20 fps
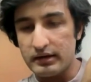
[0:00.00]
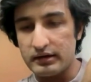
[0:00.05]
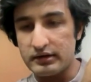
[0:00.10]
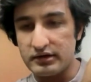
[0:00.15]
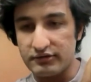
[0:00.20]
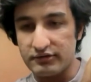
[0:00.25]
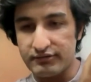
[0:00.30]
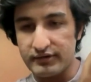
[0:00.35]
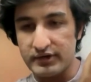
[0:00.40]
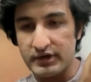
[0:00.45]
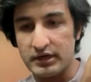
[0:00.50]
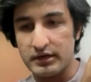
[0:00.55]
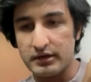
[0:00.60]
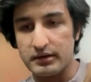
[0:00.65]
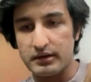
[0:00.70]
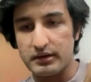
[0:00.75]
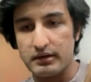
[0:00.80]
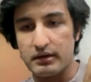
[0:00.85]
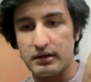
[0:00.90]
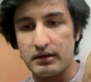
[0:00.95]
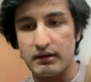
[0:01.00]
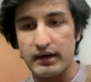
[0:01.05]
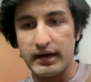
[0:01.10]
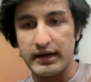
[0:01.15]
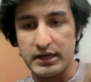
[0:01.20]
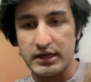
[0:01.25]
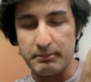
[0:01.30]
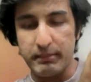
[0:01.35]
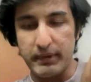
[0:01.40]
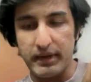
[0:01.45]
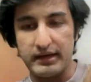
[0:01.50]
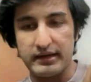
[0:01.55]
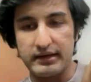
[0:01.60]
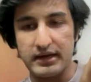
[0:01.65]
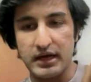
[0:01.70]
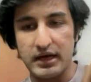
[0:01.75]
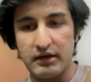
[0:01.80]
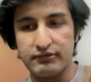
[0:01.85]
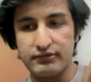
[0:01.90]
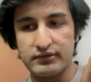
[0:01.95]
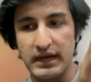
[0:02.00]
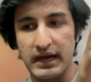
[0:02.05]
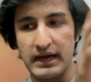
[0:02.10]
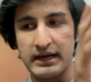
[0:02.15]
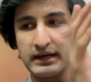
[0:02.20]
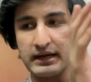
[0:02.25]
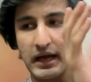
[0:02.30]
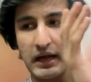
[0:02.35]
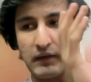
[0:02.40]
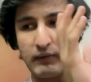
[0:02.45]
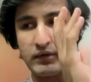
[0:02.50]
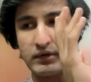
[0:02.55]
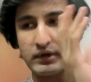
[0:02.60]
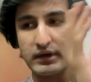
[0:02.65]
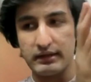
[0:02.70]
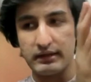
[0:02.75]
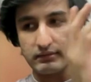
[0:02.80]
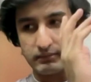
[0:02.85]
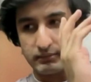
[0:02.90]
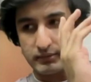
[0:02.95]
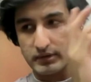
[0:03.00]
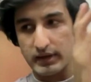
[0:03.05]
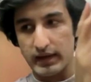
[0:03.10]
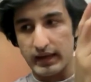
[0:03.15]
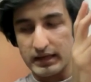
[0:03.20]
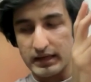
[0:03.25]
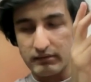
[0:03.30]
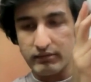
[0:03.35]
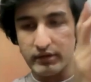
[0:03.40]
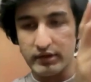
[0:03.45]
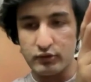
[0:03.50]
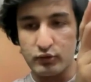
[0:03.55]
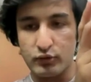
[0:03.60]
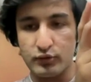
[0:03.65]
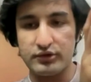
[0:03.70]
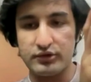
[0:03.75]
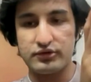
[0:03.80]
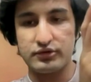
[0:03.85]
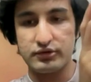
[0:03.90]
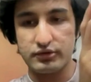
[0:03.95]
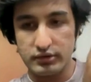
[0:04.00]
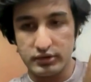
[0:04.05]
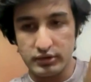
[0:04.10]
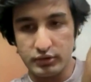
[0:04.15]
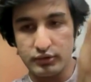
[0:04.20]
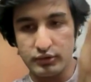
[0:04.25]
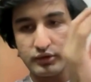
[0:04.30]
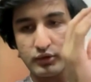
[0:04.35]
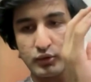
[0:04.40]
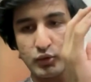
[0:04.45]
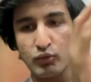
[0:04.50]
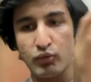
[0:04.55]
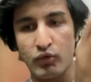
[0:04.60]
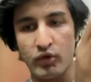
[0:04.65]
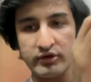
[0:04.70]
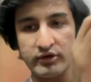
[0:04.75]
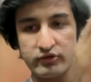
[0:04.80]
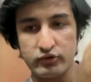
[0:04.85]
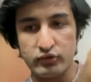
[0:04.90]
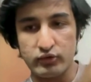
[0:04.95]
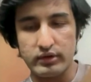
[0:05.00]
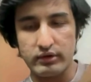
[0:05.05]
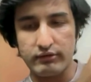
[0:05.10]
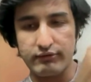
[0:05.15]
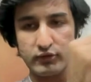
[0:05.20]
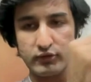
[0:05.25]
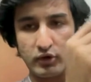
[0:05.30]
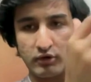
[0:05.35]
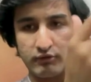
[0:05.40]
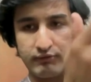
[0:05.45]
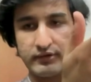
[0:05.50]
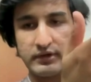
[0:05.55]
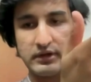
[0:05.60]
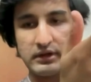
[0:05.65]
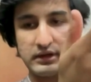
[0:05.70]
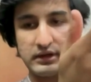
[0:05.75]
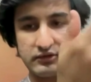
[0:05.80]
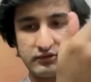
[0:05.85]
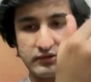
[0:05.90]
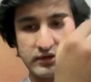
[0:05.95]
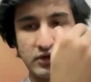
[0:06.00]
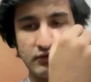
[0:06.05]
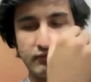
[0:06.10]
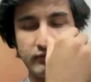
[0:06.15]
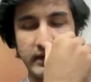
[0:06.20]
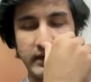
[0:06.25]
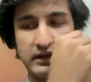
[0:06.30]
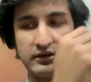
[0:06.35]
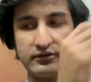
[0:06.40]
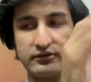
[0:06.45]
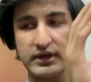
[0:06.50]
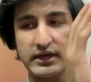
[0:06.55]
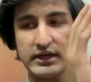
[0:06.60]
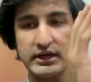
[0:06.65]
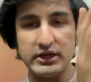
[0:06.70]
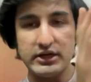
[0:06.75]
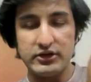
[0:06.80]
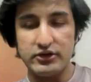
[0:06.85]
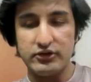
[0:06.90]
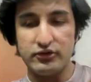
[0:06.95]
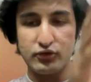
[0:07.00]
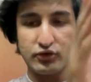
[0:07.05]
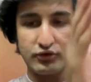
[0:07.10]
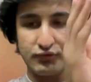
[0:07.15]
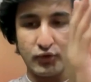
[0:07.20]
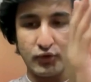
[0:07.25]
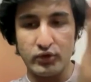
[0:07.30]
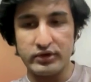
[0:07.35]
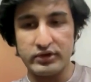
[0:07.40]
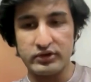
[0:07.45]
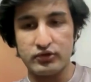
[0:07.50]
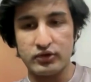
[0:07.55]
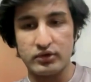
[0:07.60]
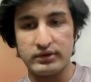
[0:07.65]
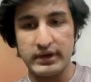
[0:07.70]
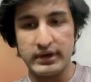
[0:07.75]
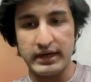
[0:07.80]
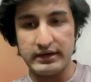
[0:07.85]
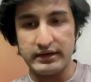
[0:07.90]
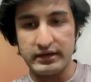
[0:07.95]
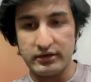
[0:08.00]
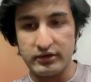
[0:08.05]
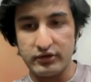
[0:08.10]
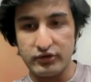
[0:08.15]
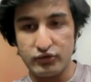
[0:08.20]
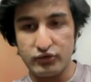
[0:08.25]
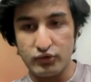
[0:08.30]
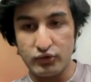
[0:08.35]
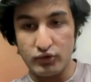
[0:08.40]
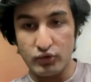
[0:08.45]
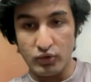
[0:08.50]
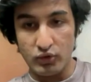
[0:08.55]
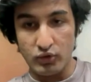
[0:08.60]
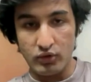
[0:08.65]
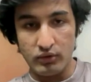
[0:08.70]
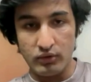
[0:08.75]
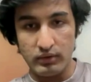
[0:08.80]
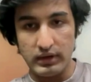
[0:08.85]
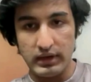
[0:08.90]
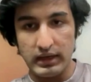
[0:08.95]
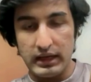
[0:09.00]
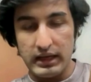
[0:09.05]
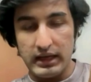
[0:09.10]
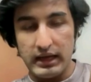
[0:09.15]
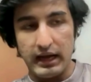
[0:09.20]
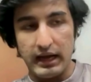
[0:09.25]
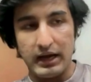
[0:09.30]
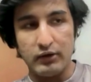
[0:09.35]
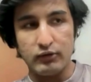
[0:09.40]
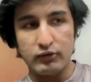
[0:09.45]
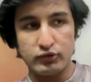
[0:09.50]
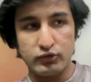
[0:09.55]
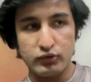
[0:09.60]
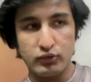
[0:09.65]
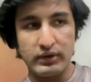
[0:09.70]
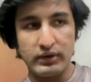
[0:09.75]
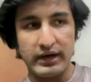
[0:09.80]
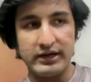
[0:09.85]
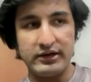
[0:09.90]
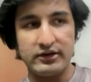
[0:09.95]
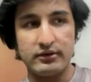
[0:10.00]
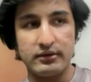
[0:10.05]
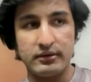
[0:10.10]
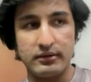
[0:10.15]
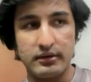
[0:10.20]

different writing paragraphs. And I would anyone who wants to give TOEFL instead of IELTS, he should focus on writing. He should know how to write